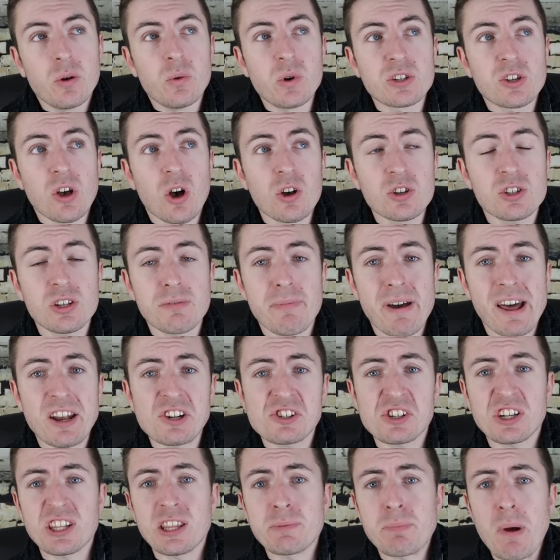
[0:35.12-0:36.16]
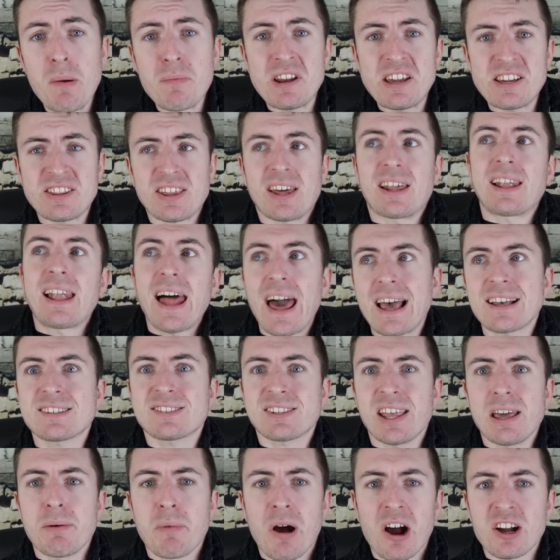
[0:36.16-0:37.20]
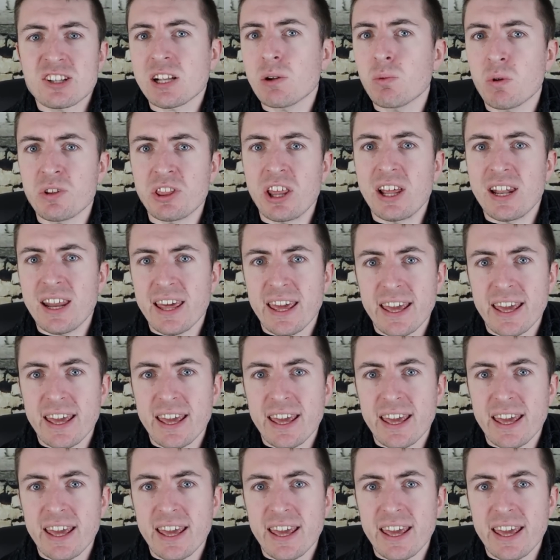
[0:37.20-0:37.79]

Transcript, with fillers: who was also managing in the Premier League the last time Arsenal won the